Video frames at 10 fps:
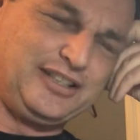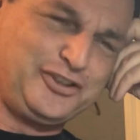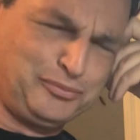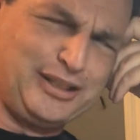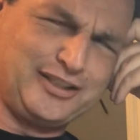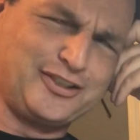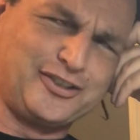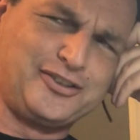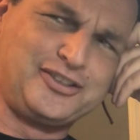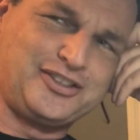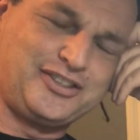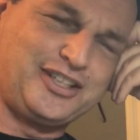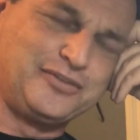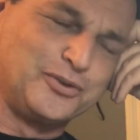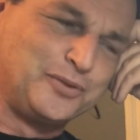to make cars
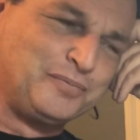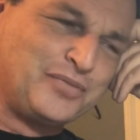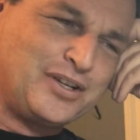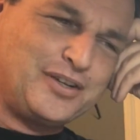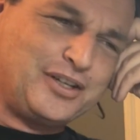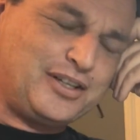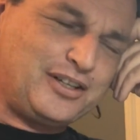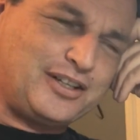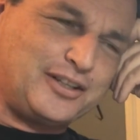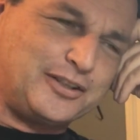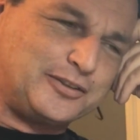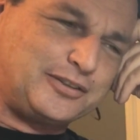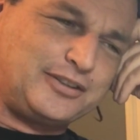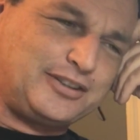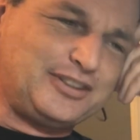safer.
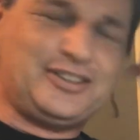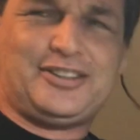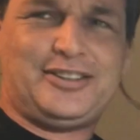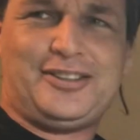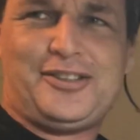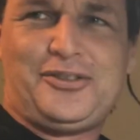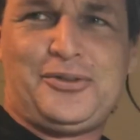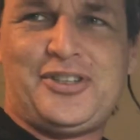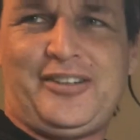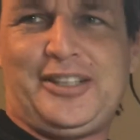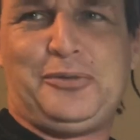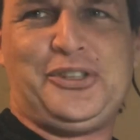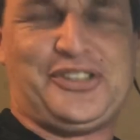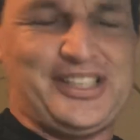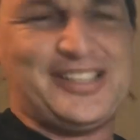So it's not like we
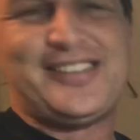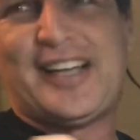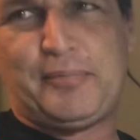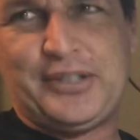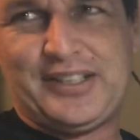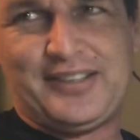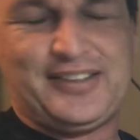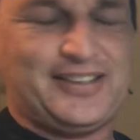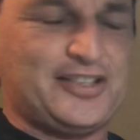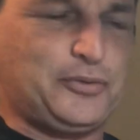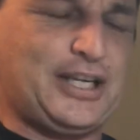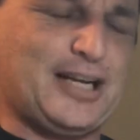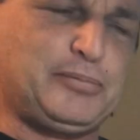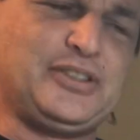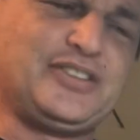just accept it, that that's what
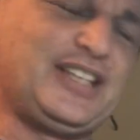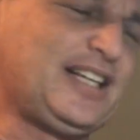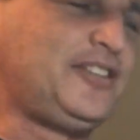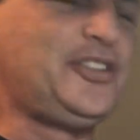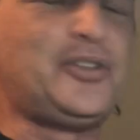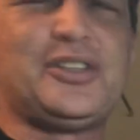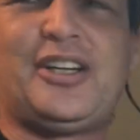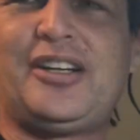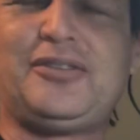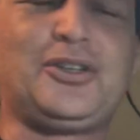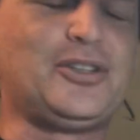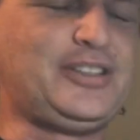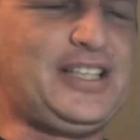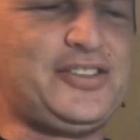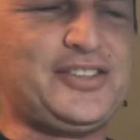happens. And, a lot of car
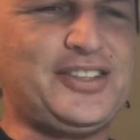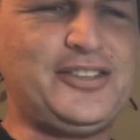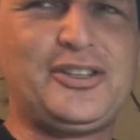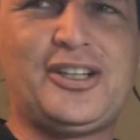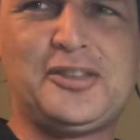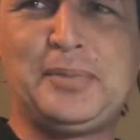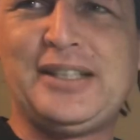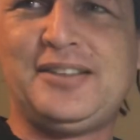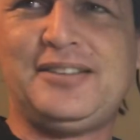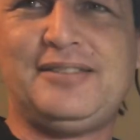deaths, they're caused by